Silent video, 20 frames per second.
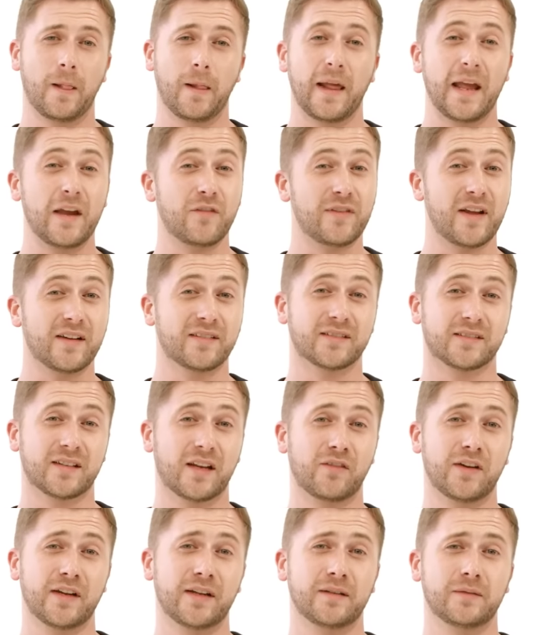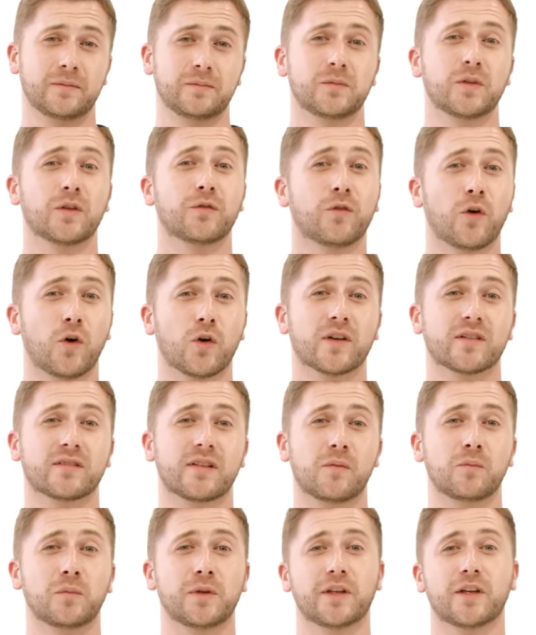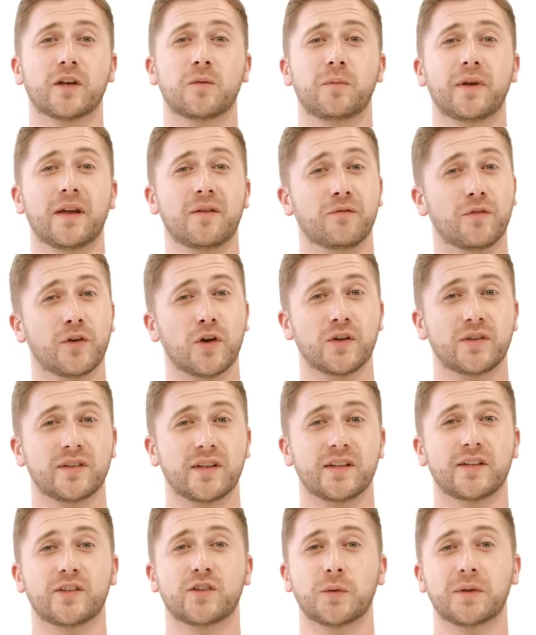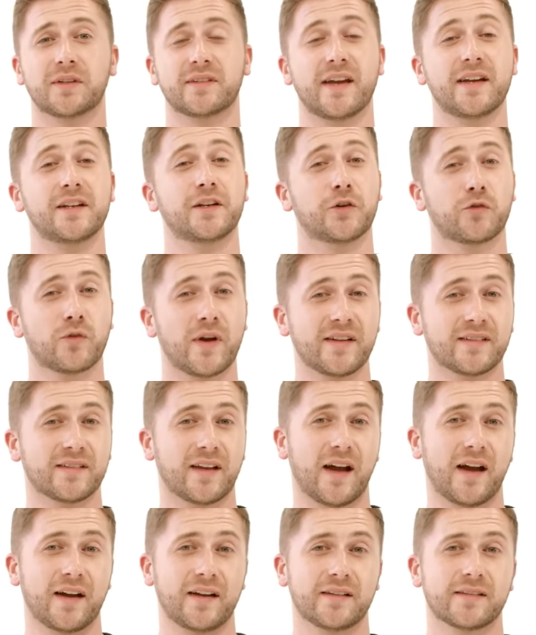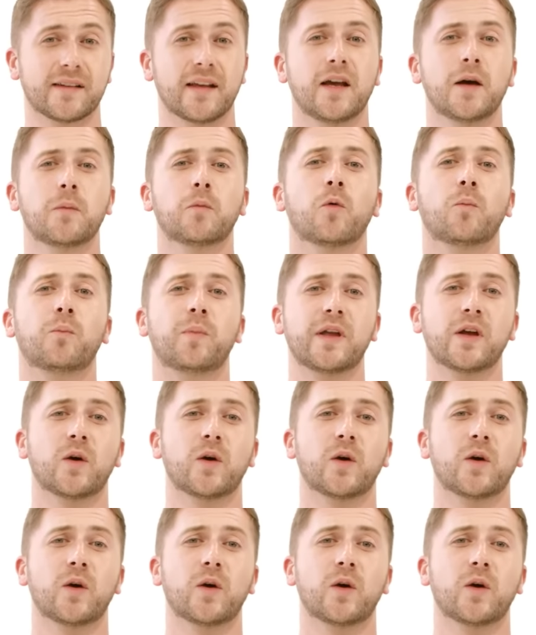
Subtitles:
If necessary, the fork assembly can be inverted to attain a greater height, but be